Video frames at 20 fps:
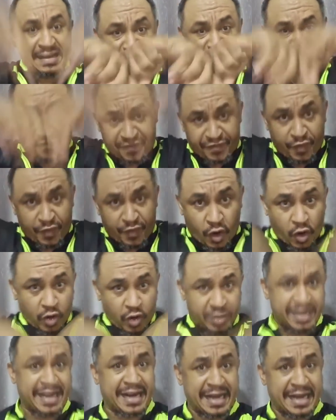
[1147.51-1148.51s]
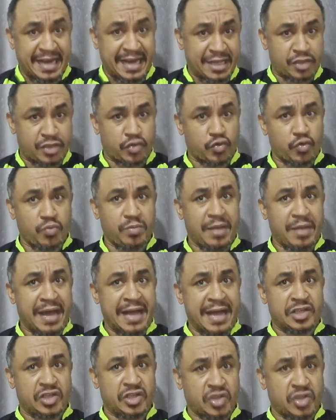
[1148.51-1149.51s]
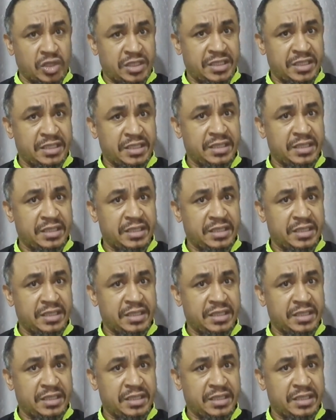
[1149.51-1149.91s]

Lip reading: four-corner classroom and study.